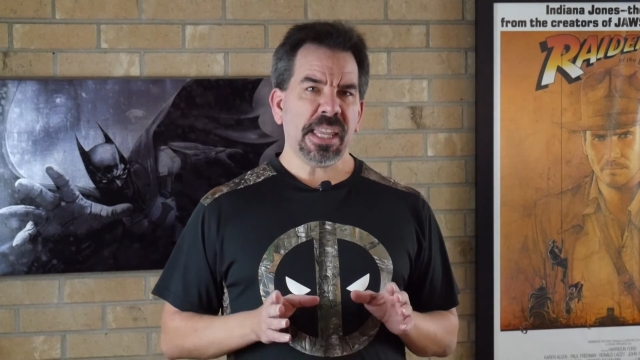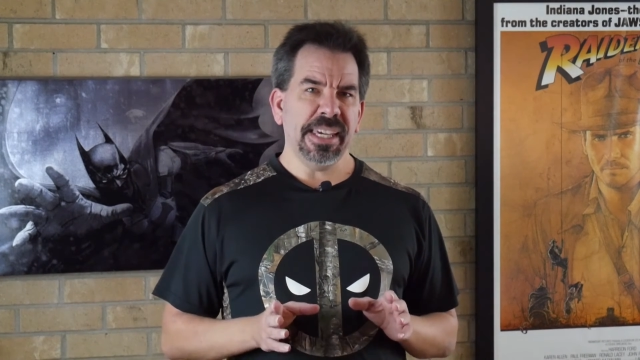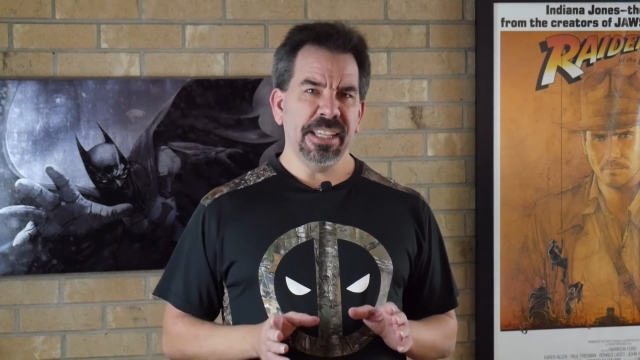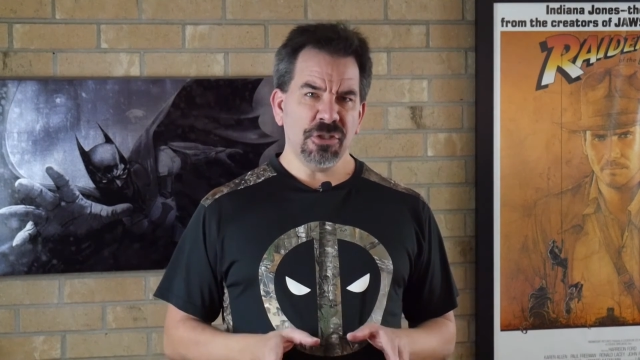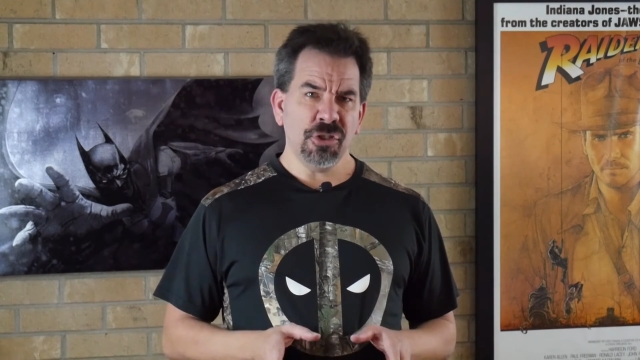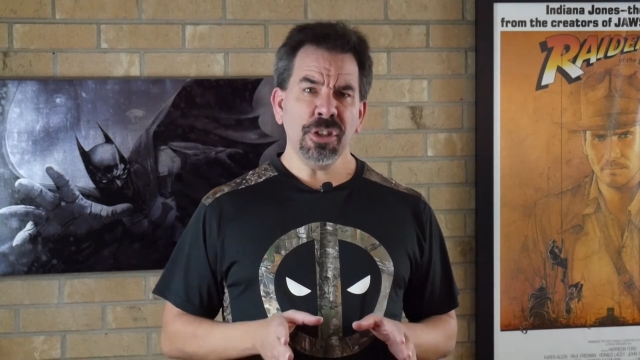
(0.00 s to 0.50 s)

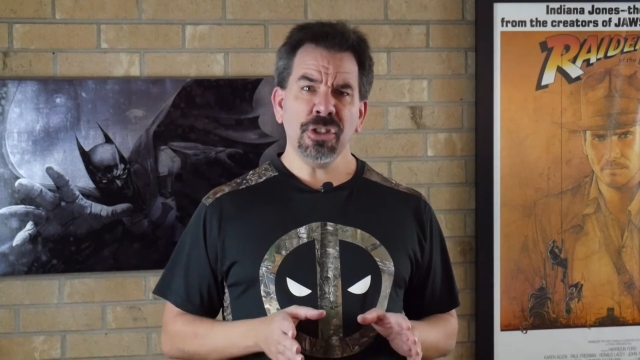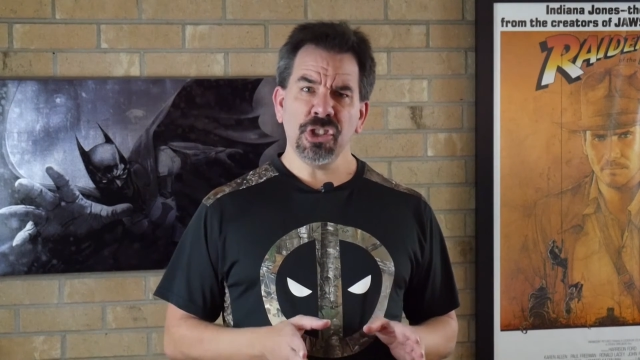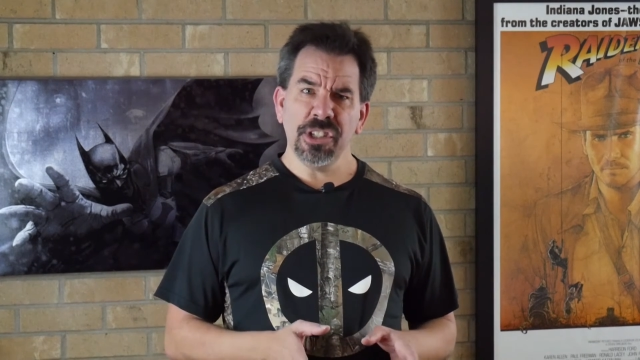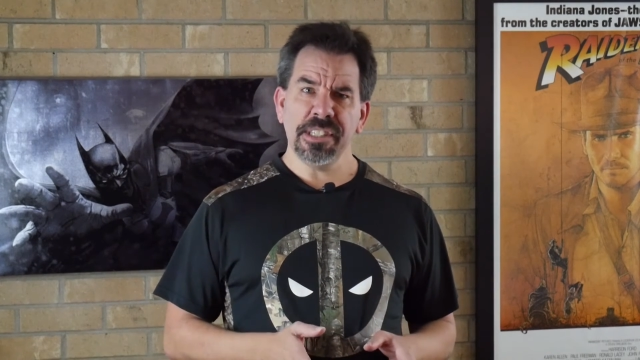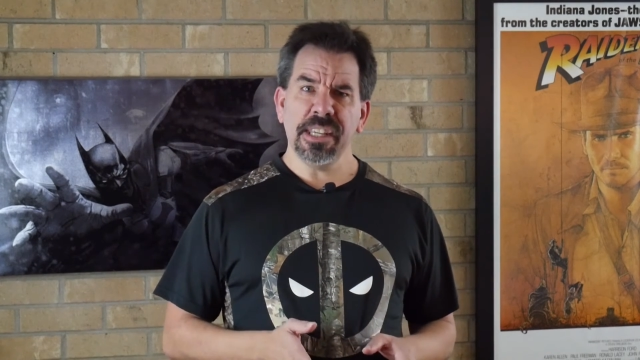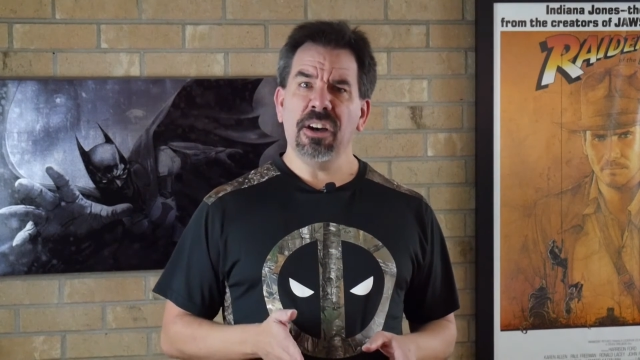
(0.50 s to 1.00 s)
It took
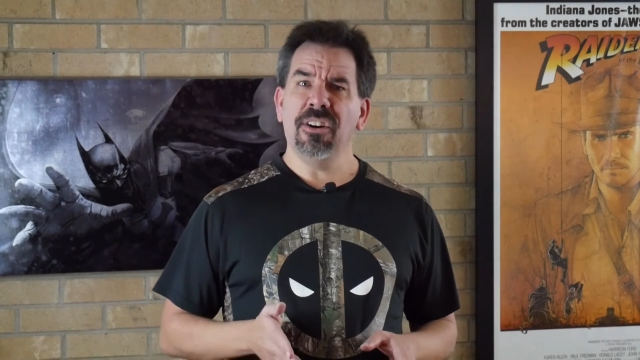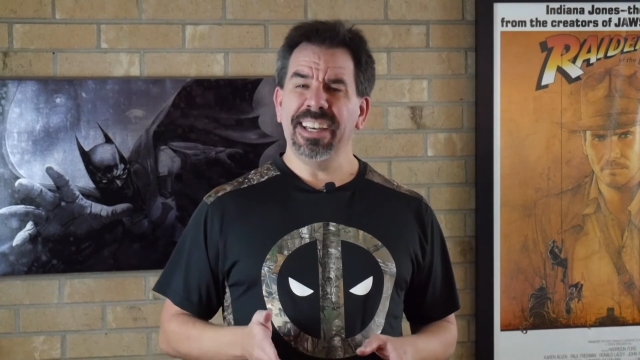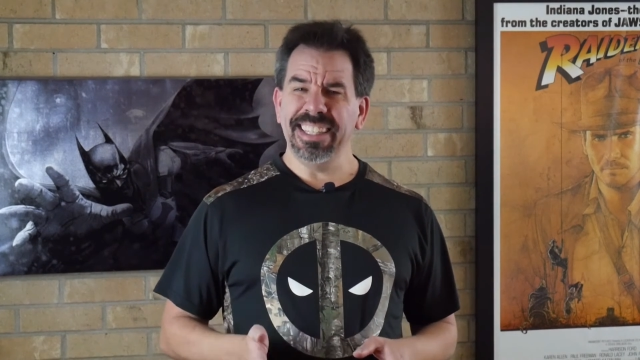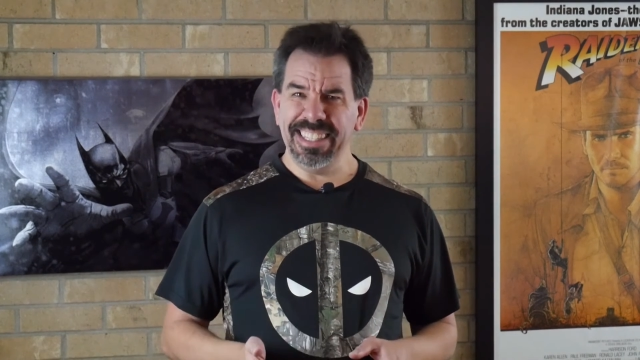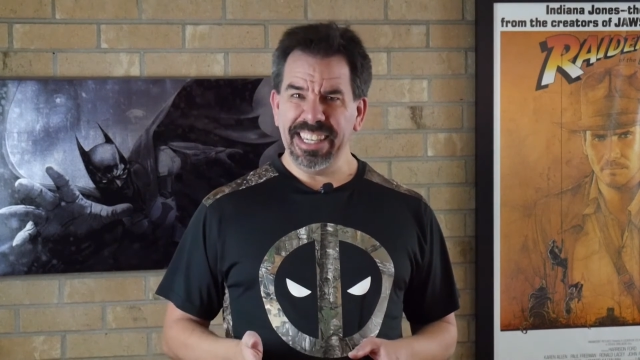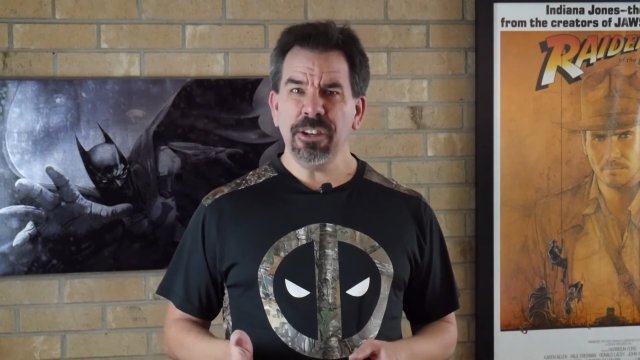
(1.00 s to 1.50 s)
Chazelle a
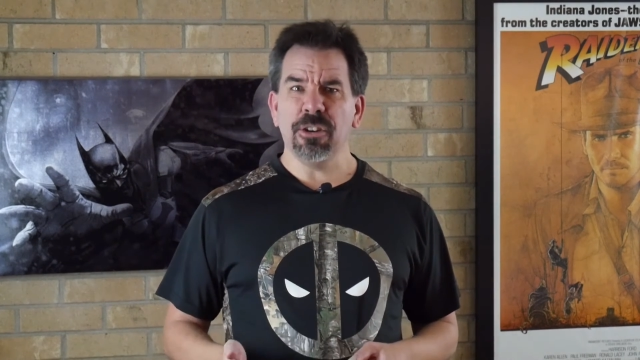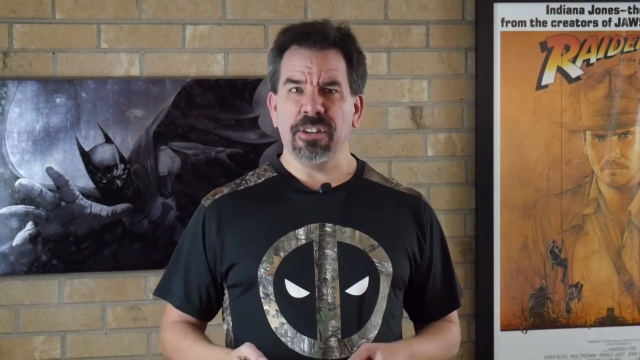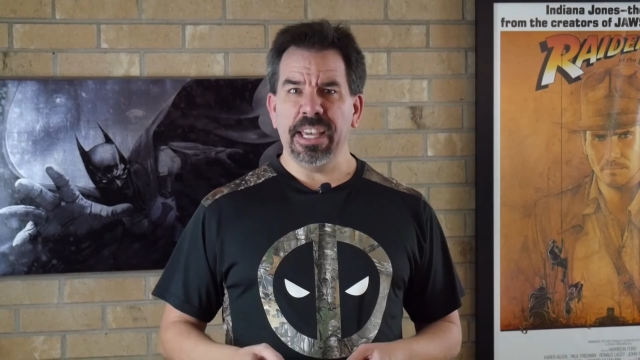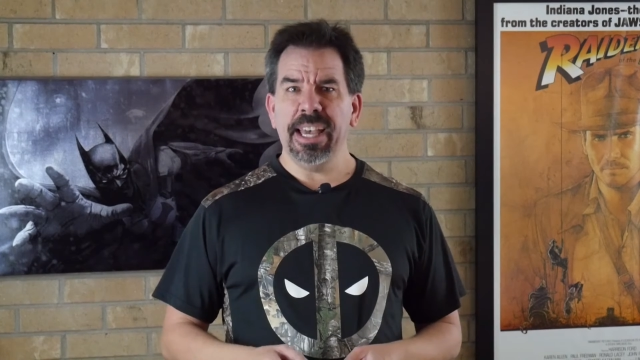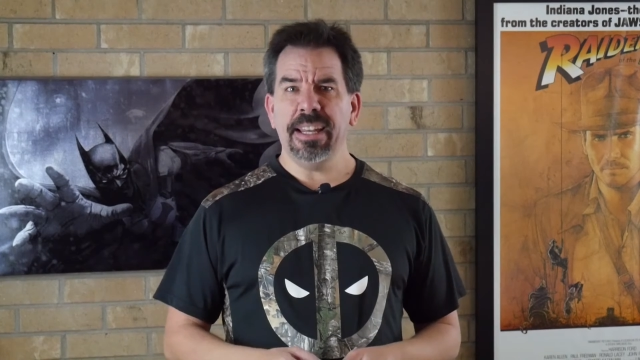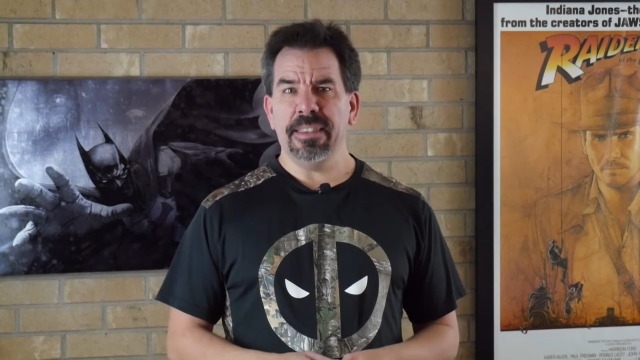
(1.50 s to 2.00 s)
year
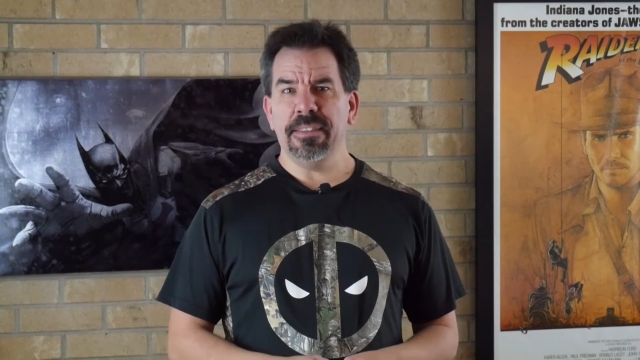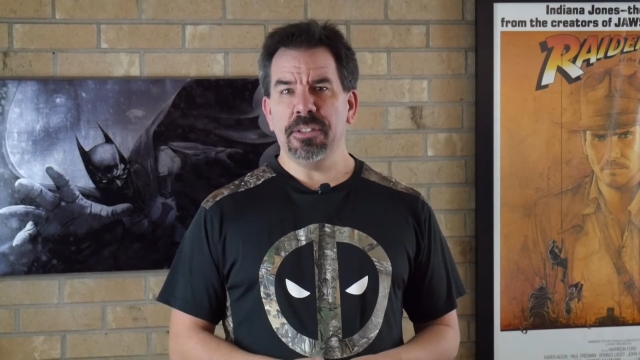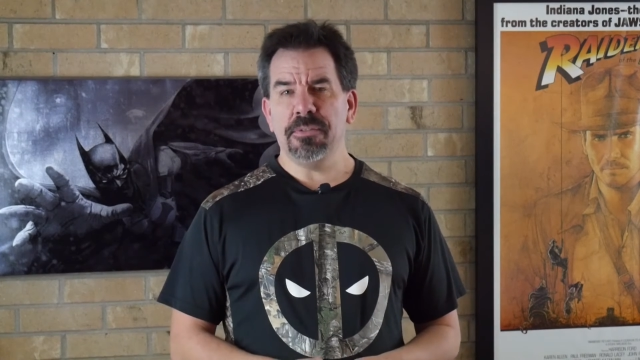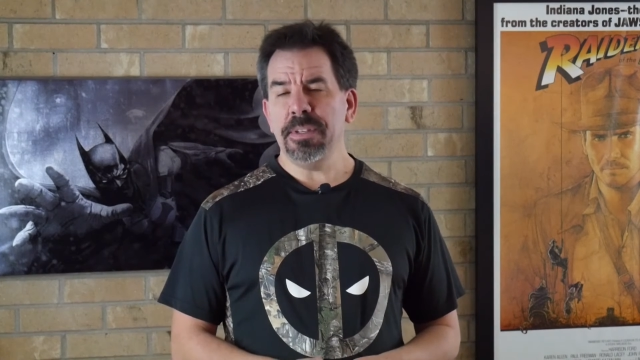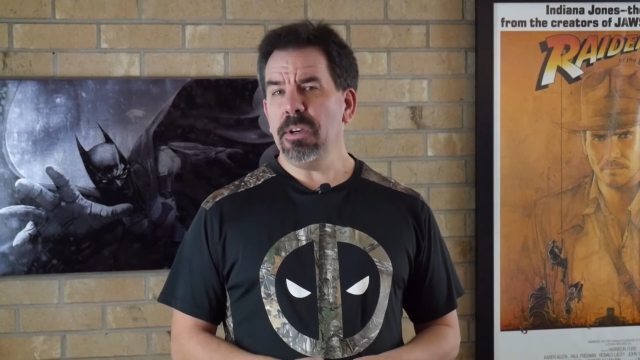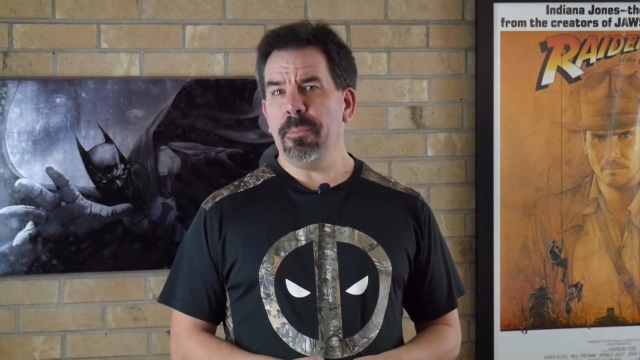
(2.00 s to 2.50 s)
to edit
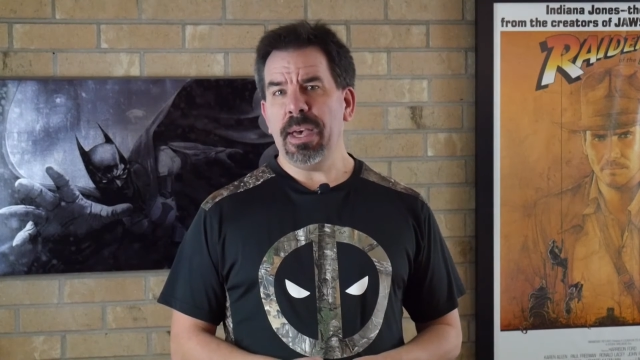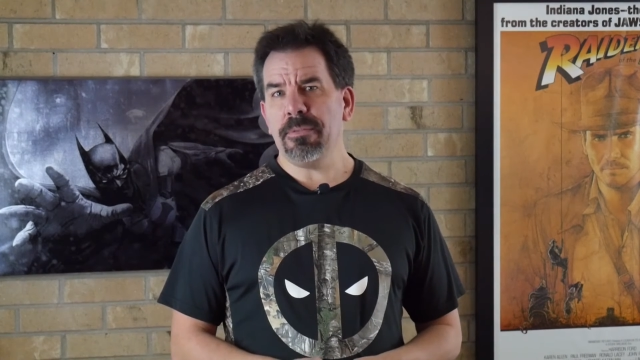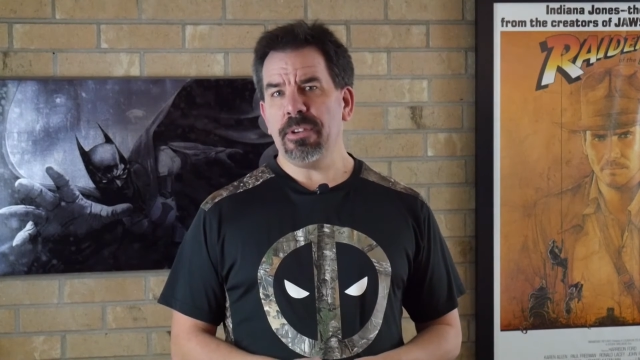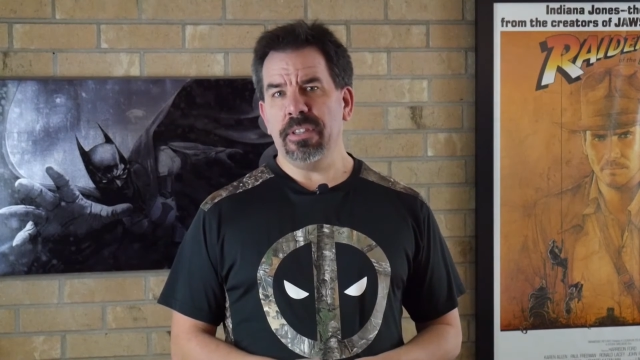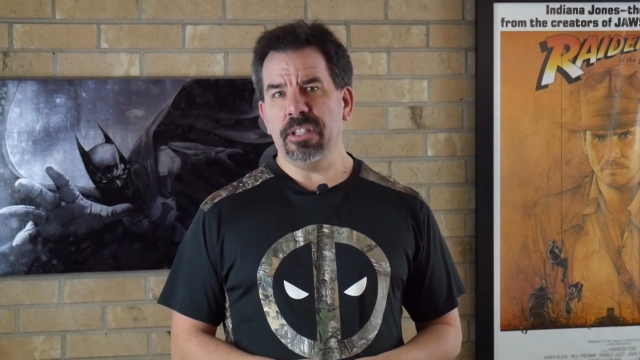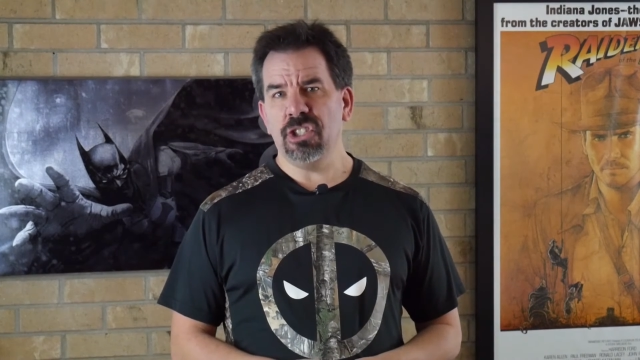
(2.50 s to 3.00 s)
this film
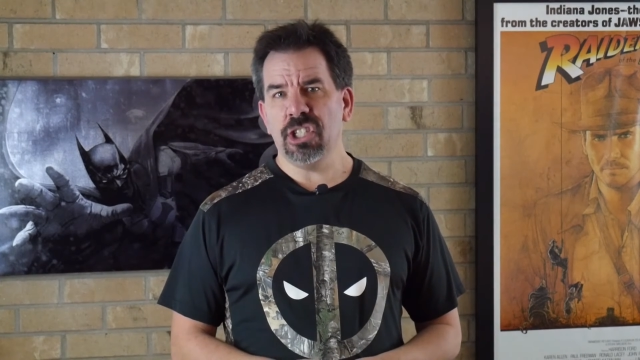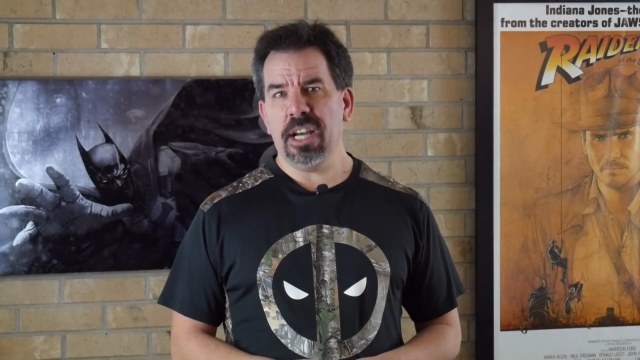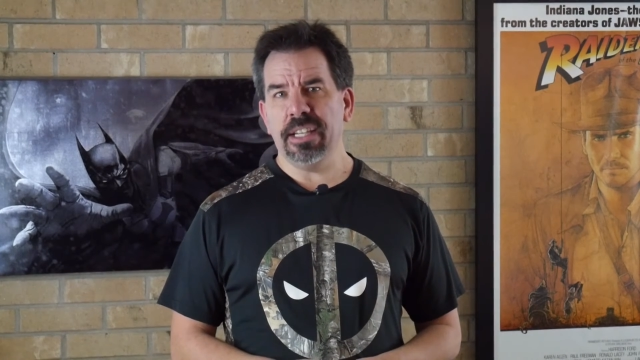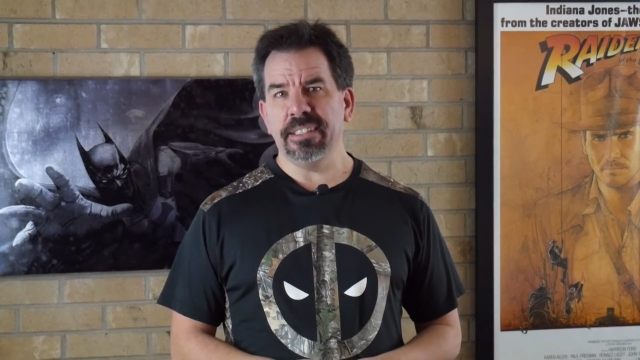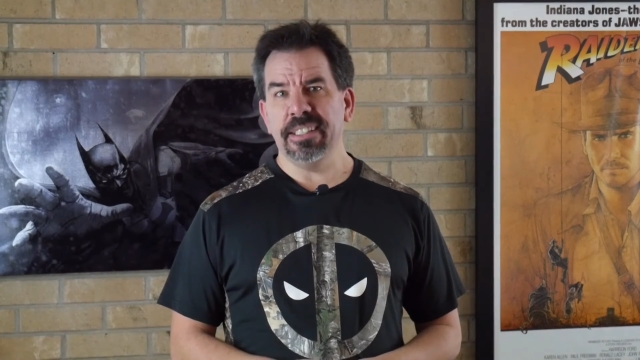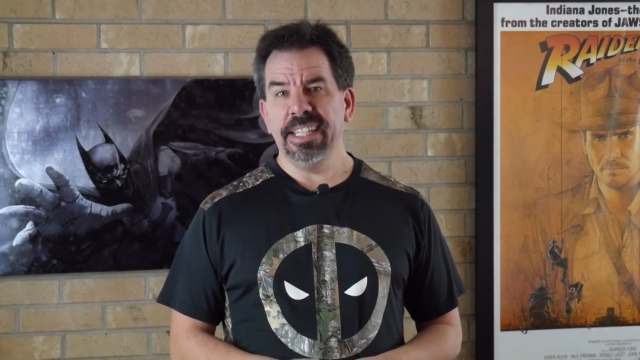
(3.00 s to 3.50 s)
after they
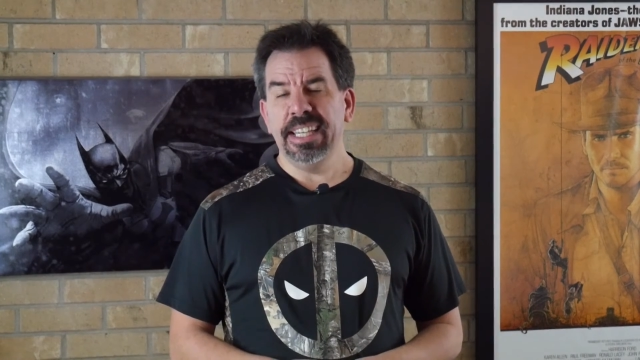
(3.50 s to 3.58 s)
shot it,